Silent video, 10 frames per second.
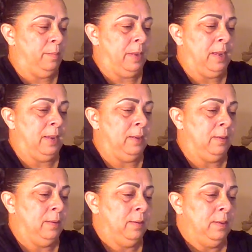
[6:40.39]

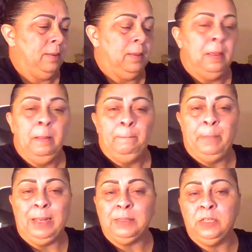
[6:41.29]
my
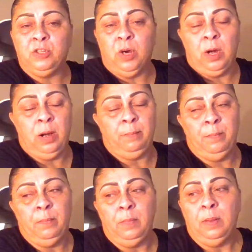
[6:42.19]

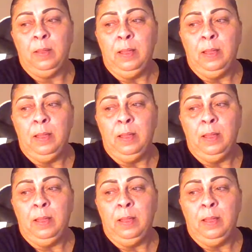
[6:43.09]
Boxycharm.